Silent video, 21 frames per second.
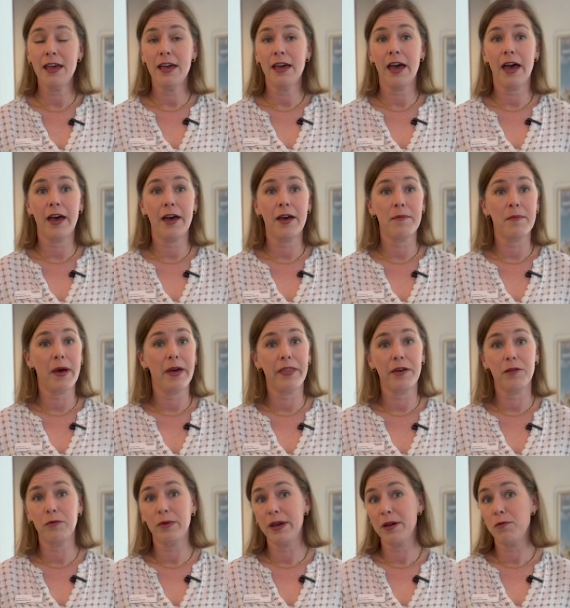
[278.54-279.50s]
um, and
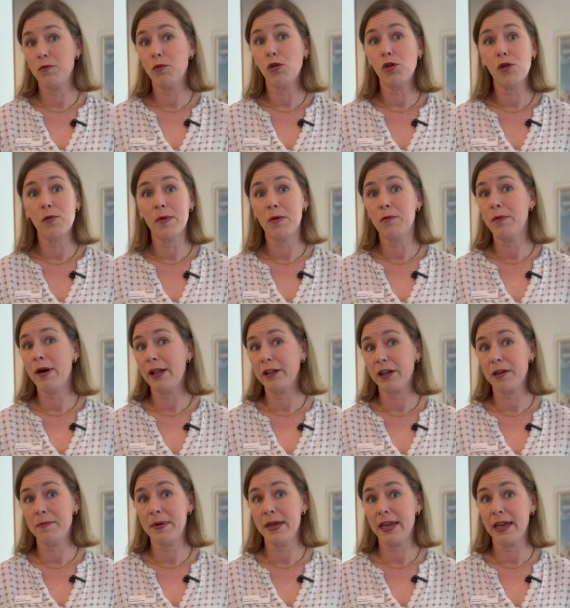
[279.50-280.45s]
that we're warm and
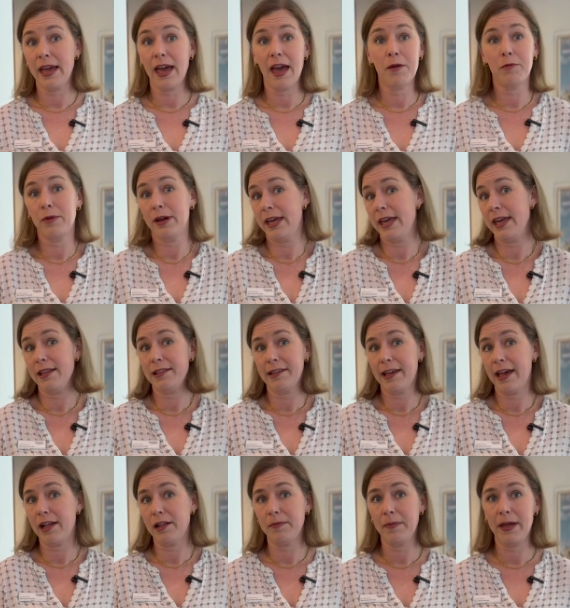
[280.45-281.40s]
welcoming and we're here to
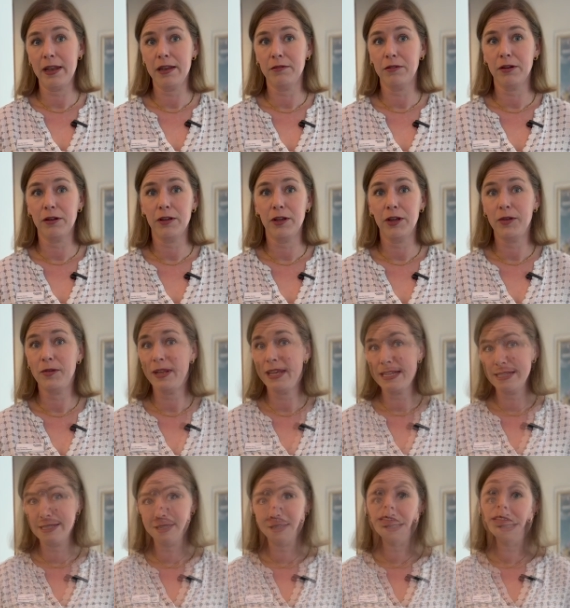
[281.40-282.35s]
help anyone who
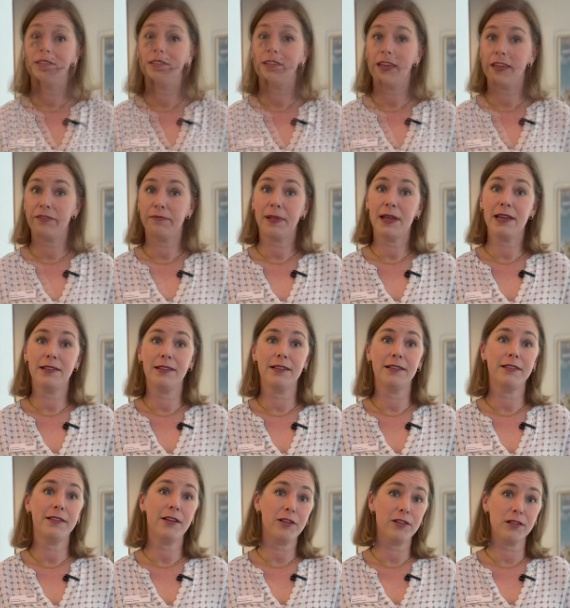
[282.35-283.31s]
needs us. Safe Places
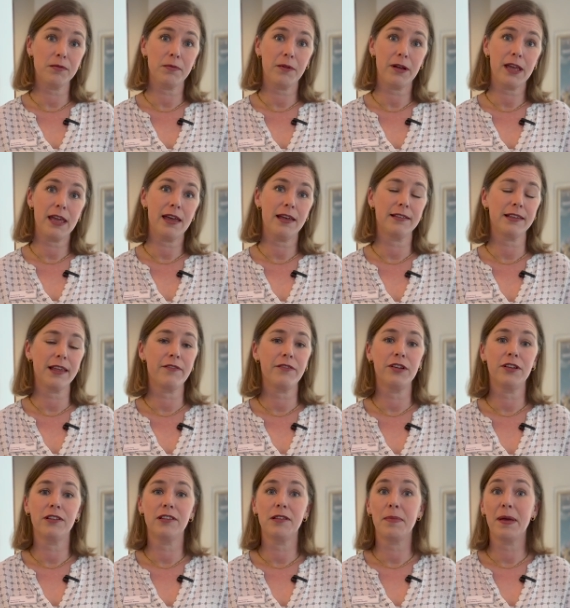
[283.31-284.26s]
Salisbury has
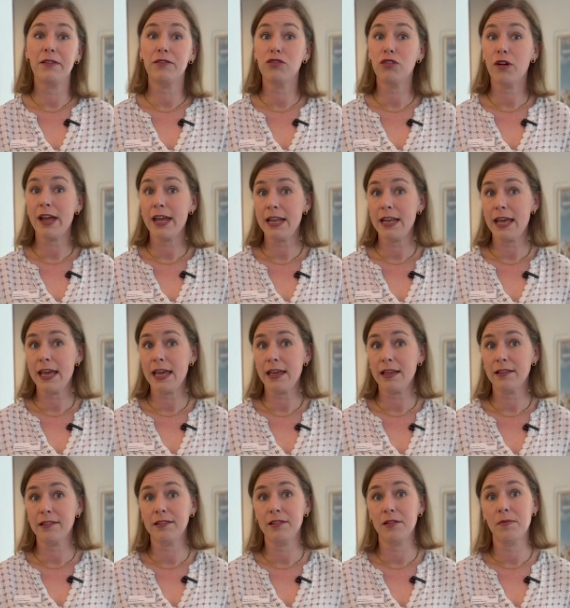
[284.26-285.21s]
given us a bit of
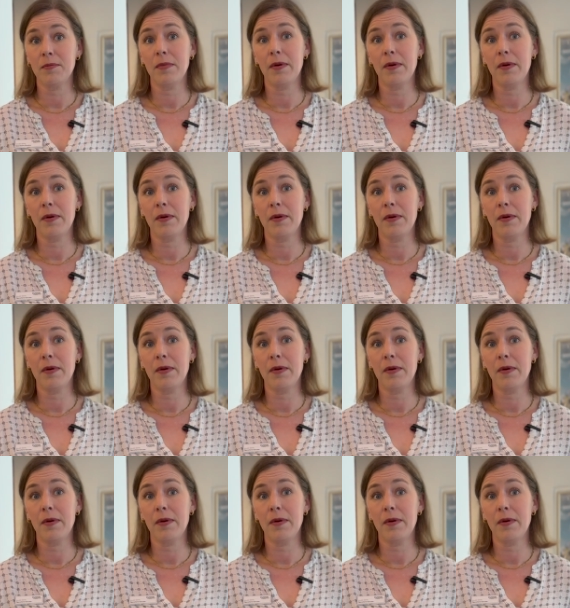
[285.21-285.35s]
training, some